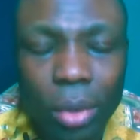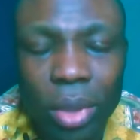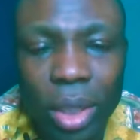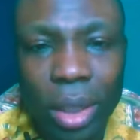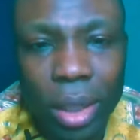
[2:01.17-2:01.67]

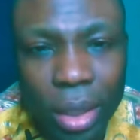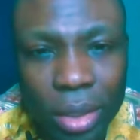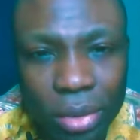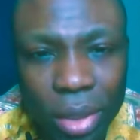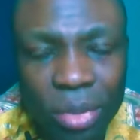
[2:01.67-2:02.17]
Okay,
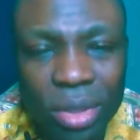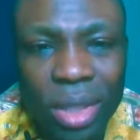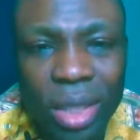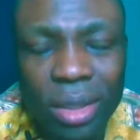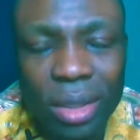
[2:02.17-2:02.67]
it
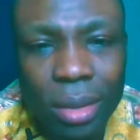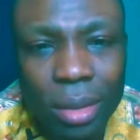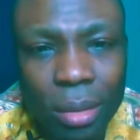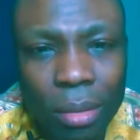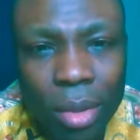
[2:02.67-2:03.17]
represents
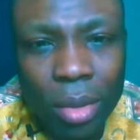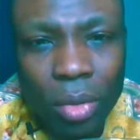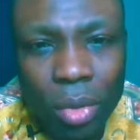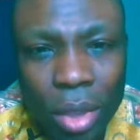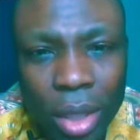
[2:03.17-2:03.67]

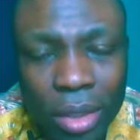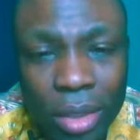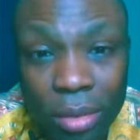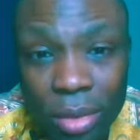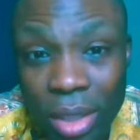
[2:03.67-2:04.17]

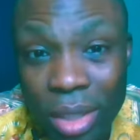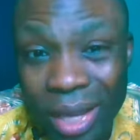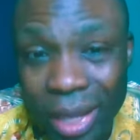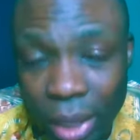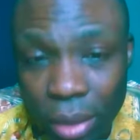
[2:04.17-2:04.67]

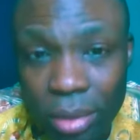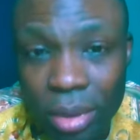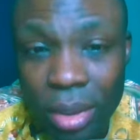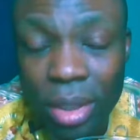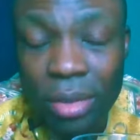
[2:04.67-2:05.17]

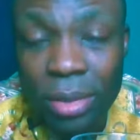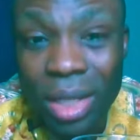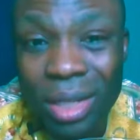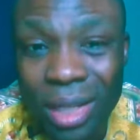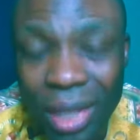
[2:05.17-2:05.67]
health, it
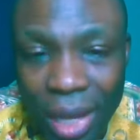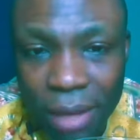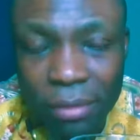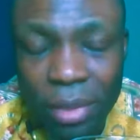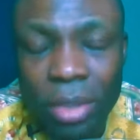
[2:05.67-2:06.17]
represents
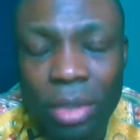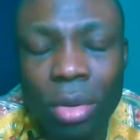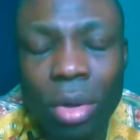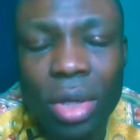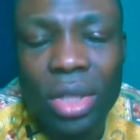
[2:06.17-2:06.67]
life, it
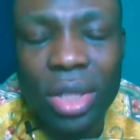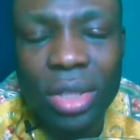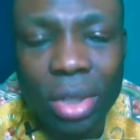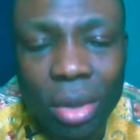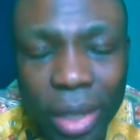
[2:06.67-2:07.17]

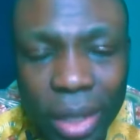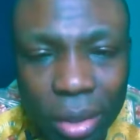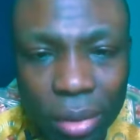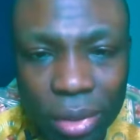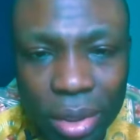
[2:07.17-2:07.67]
nourishes your
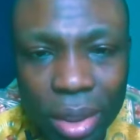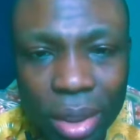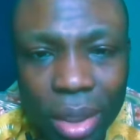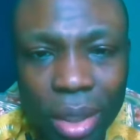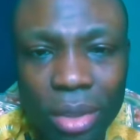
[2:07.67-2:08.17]
health,
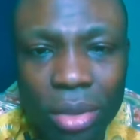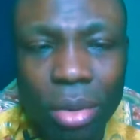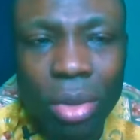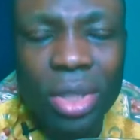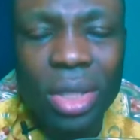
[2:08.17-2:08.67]
it
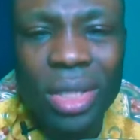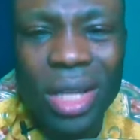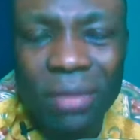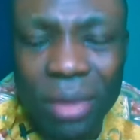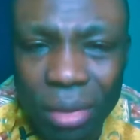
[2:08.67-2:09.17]
nourishes
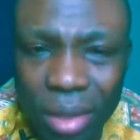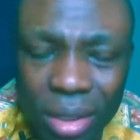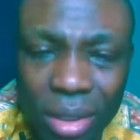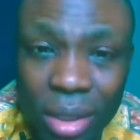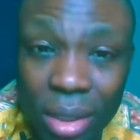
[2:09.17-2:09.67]

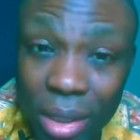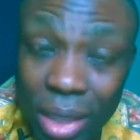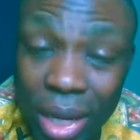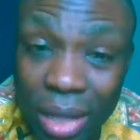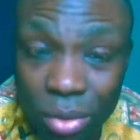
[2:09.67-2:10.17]
everything
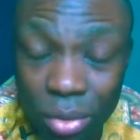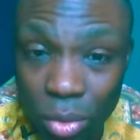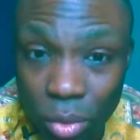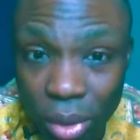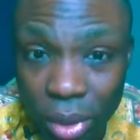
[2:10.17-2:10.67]
that has to
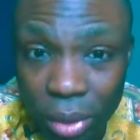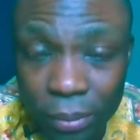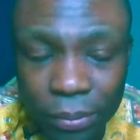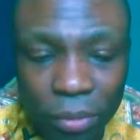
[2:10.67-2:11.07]
do with you.